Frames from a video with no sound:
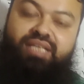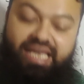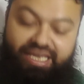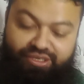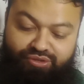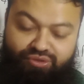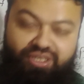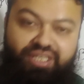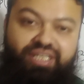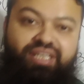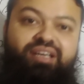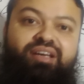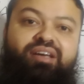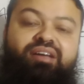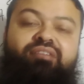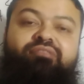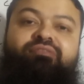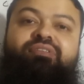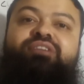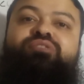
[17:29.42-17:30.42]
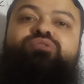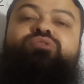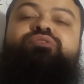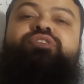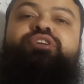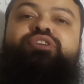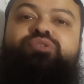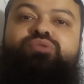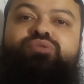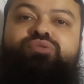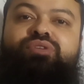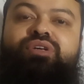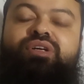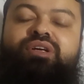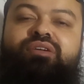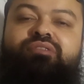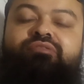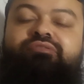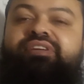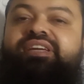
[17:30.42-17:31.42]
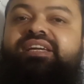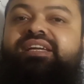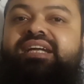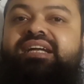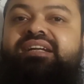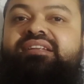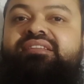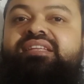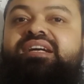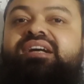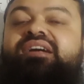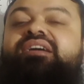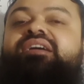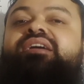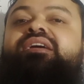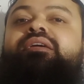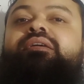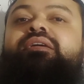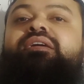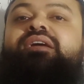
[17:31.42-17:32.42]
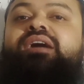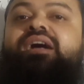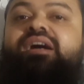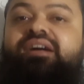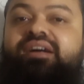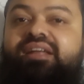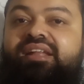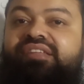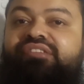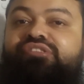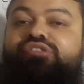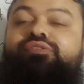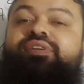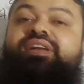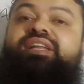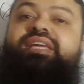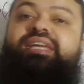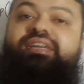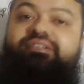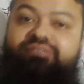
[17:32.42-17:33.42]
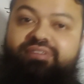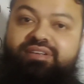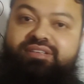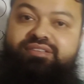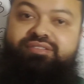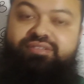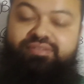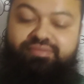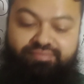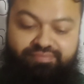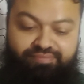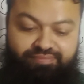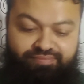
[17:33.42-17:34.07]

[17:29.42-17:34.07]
Actually, what do? We get the occurrence of an event.